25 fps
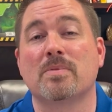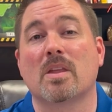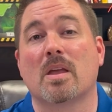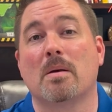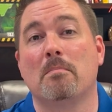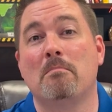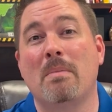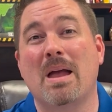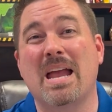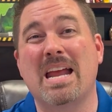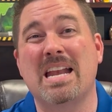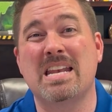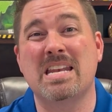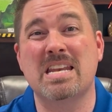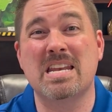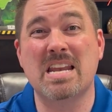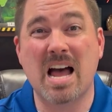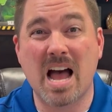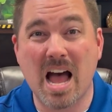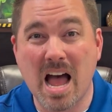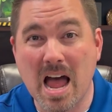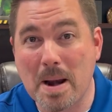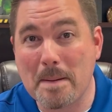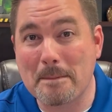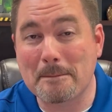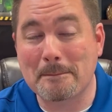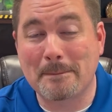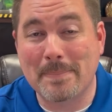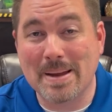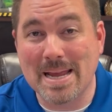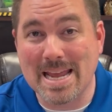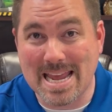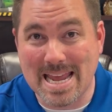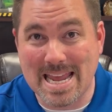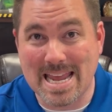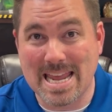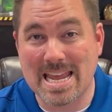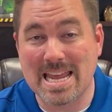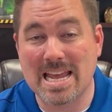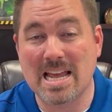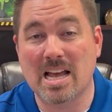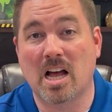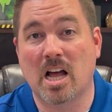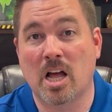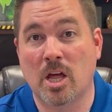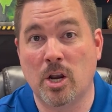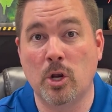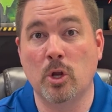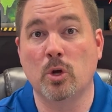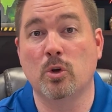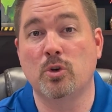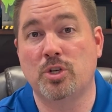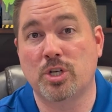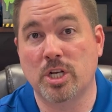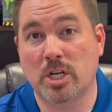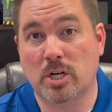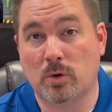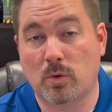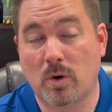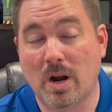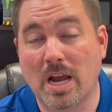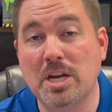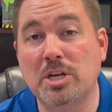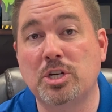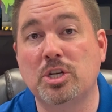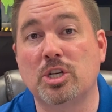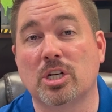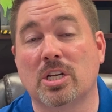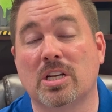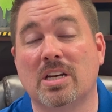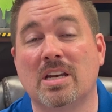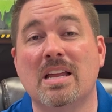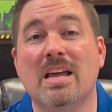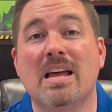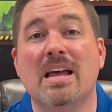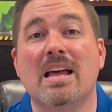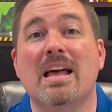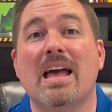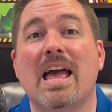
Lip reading: may not be a new generation,